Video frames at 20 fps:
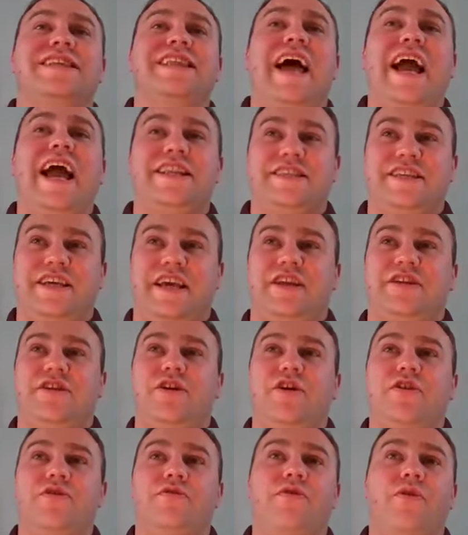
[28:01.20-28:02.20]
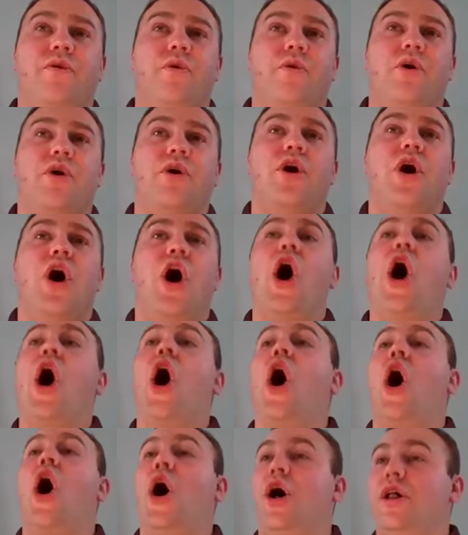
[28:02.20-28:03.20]
Latin for
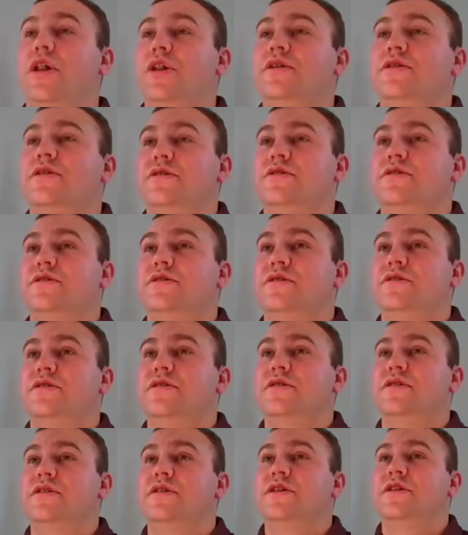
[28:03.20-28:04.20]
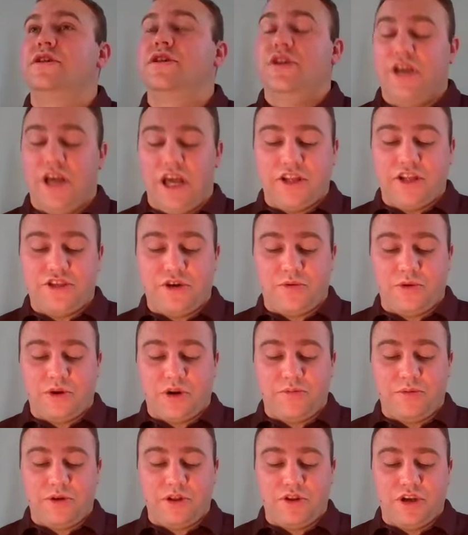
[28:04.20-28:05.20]
all. And so we're
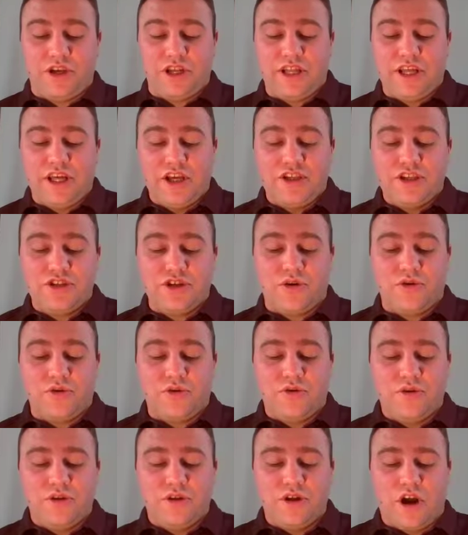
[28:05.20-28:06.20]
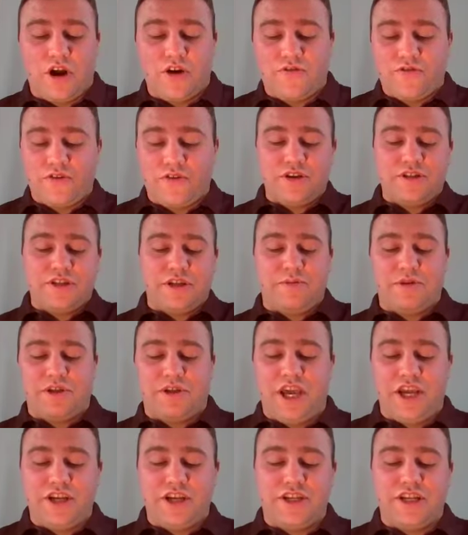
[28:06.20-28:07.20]
going to be looking. So our first
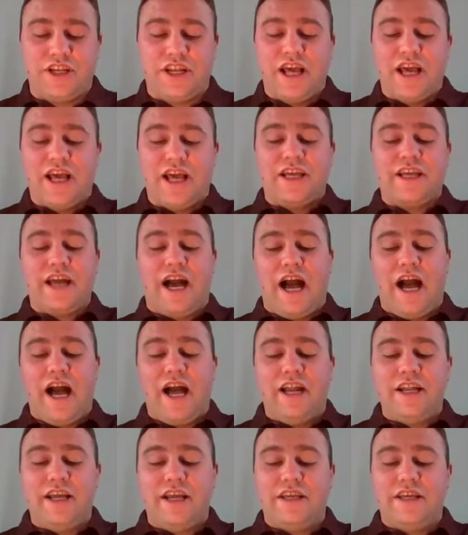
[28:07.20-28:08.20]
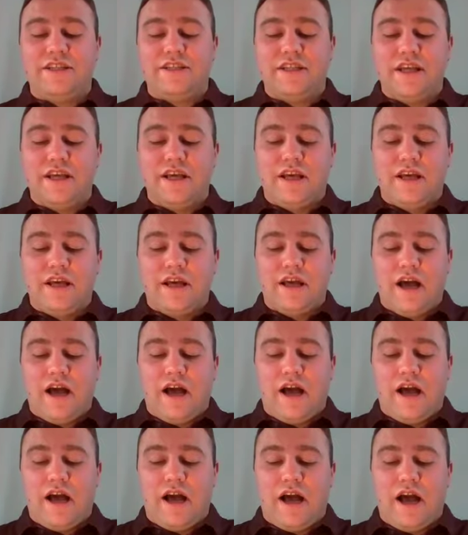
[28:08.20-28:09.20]
application, God is
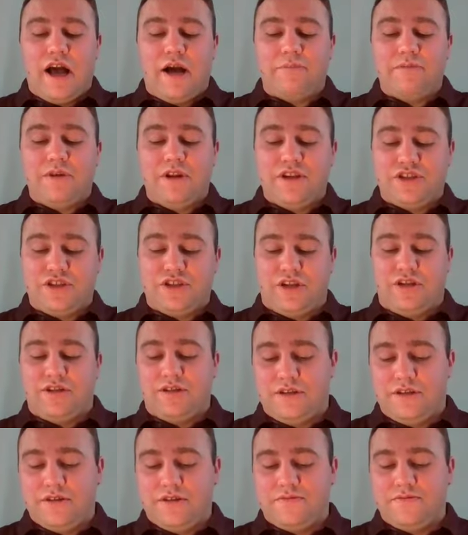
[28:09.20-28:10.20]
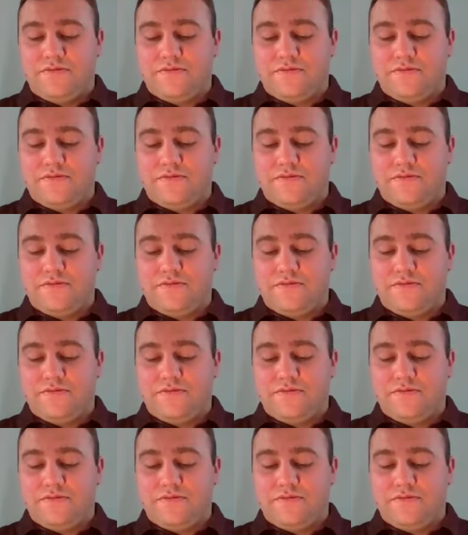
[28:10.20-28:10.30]
omniscient.